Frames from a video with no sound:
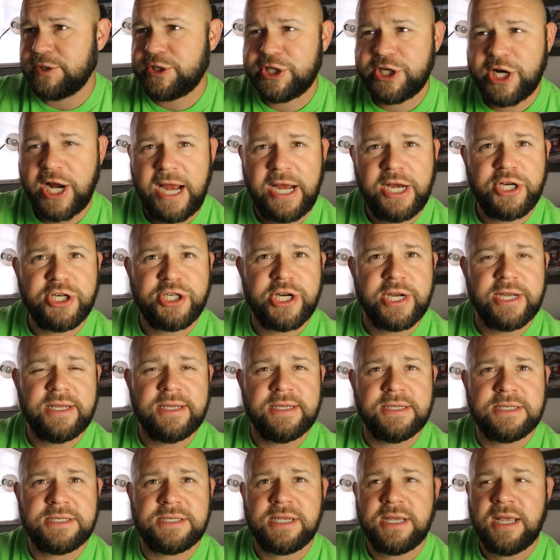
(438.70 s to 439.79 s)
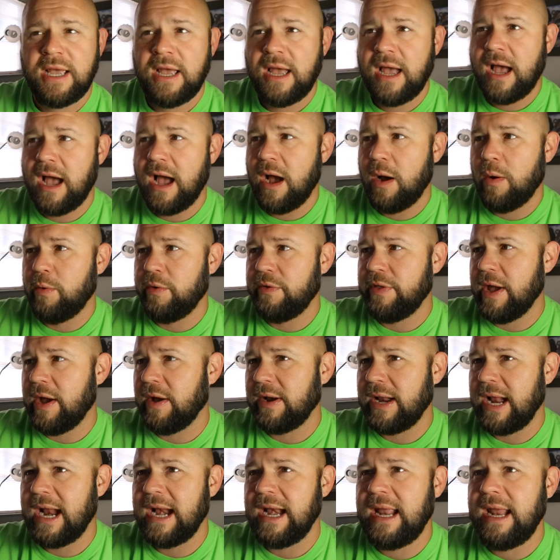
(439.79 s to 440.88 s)
changes,
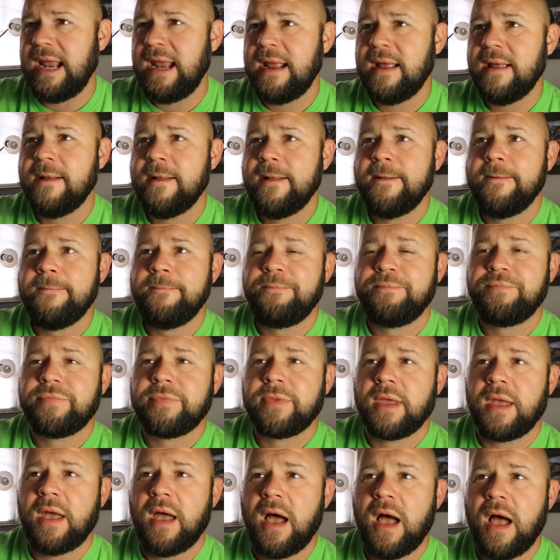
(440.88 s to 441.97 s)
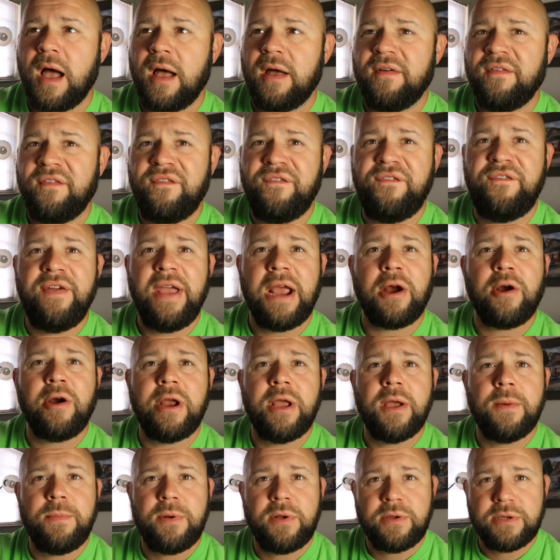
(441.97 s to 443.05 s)
without any
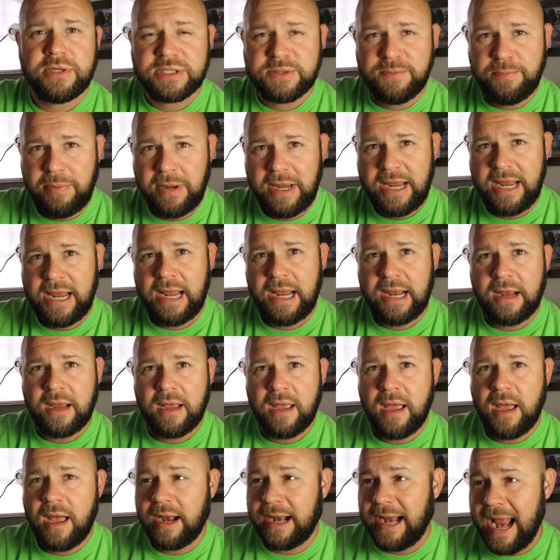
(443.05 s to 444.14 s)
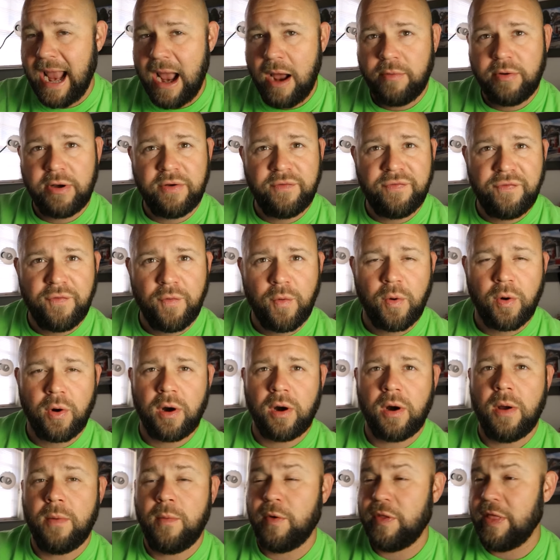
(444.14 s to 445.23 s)
variables being accounted
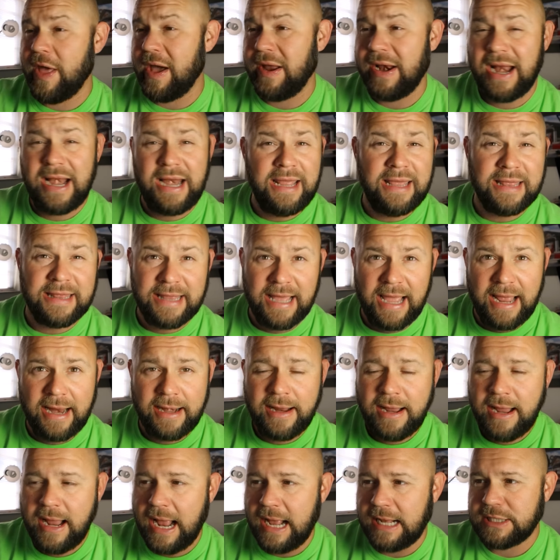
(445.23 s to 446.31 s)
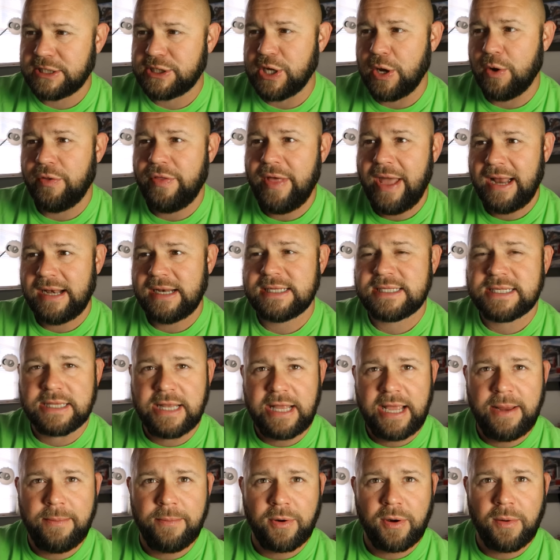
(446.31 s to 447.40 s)
for, without any of that. And so that
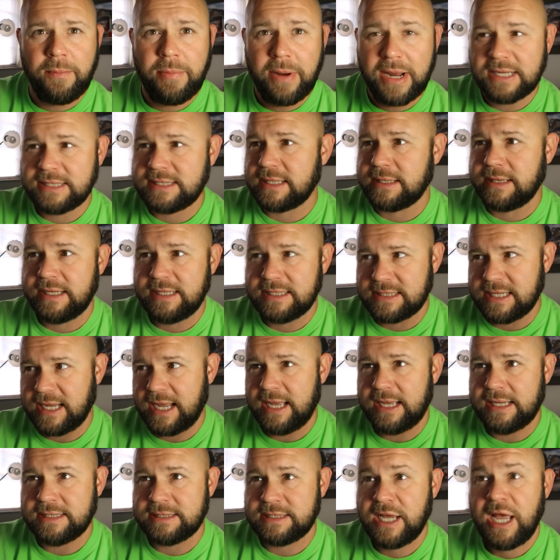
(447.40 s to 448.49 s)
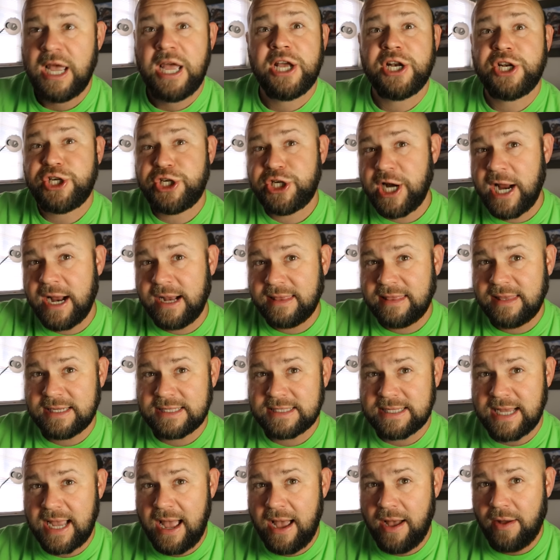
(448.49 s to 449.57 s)
disclaimer basically says, check
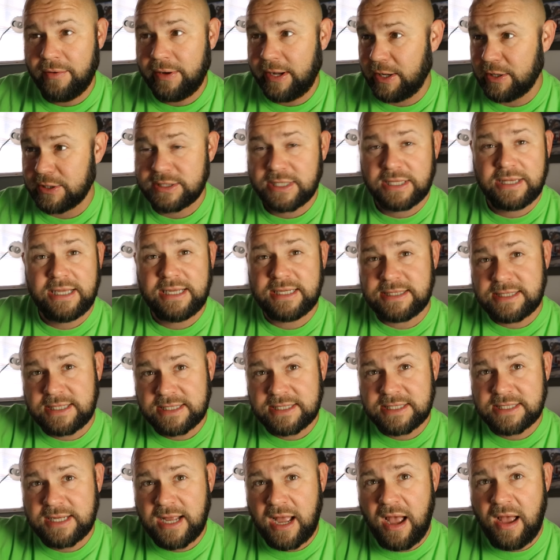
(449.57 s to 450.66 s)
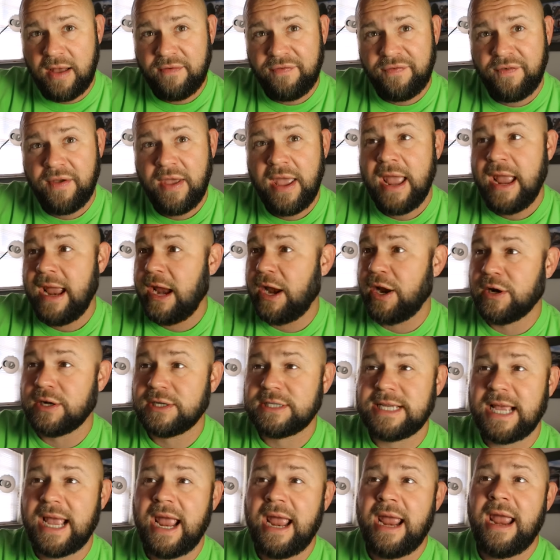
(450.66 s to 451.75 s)
this out. Here's a list of stuff.
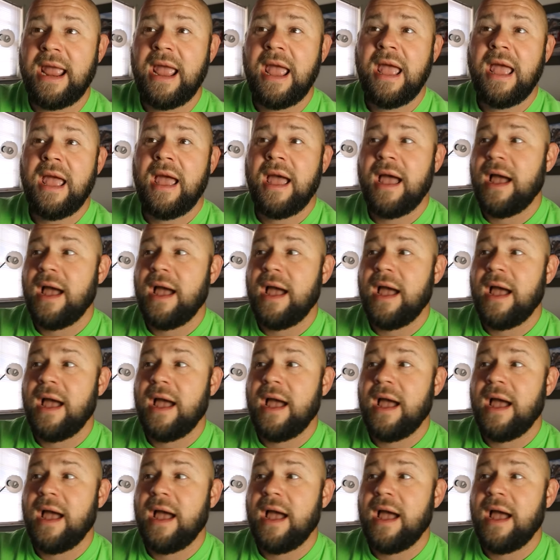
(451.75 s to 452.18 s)
Here's a